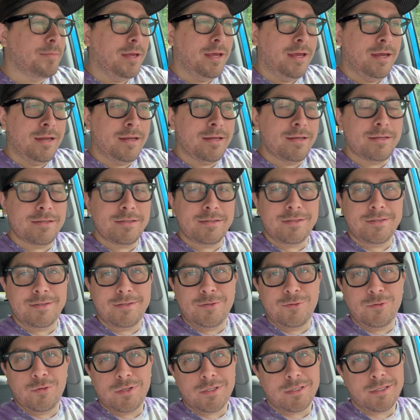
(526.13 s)
it is
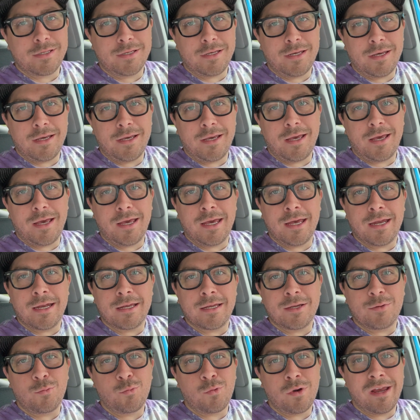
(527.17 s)
drizzling and
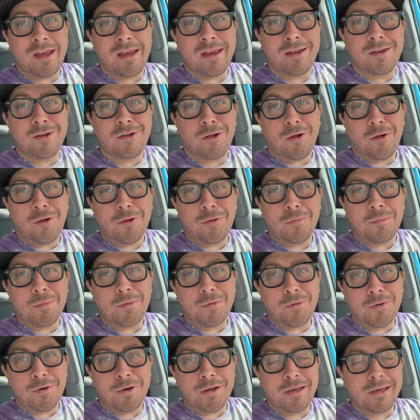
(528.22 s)
it rained all
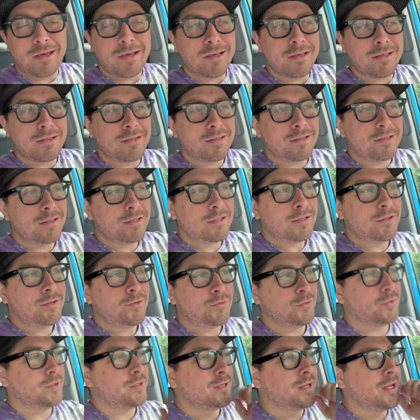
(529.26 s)
morning
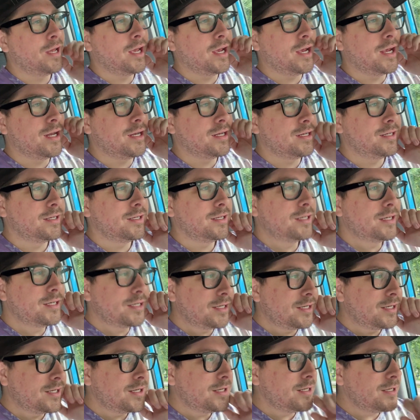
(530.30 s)
through the night.
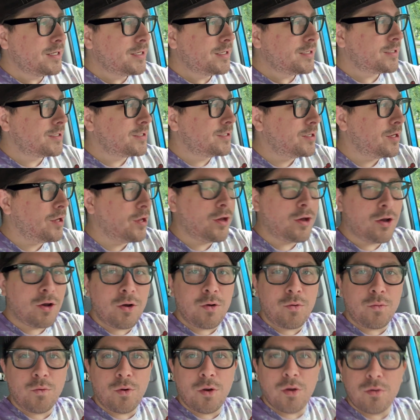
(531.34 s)

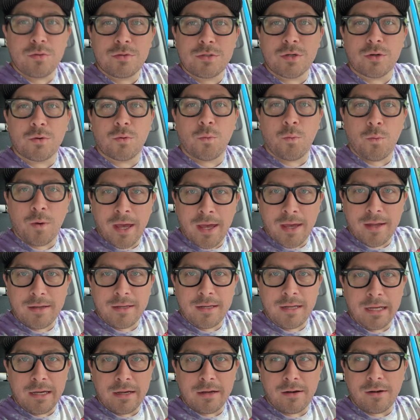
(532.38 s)
So roads are wet
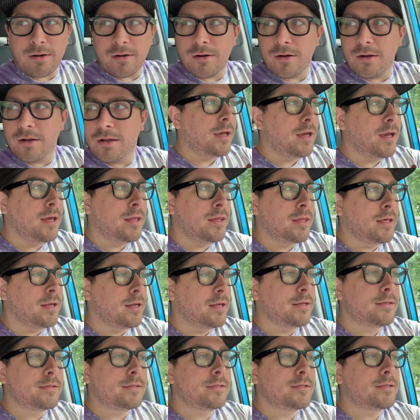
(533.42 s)
here, and then
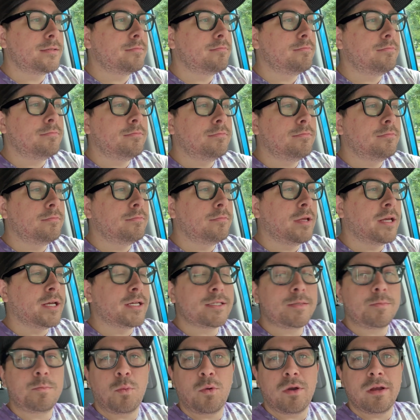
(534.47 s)
it's like
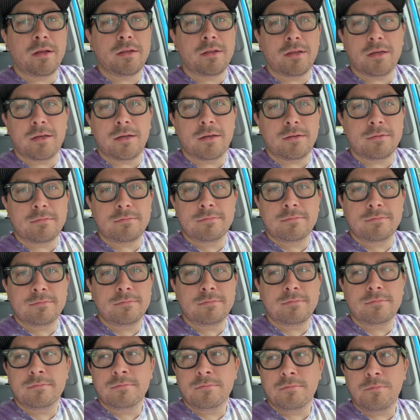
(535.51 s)
sprinkling,
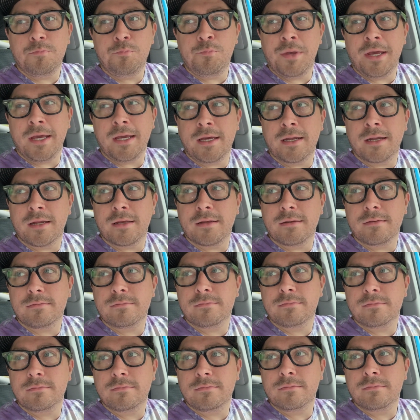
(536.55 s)
making it
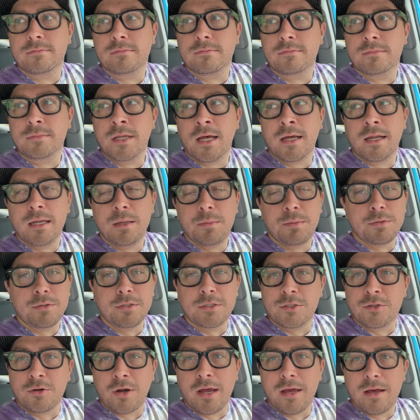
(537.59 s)
not able
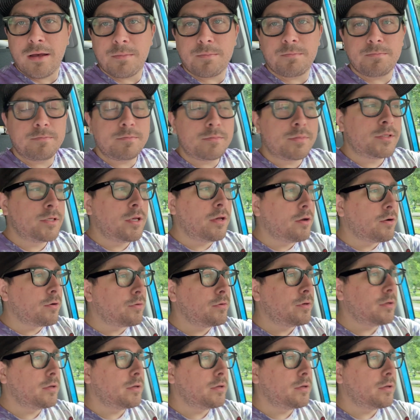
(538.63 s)
to dry up. So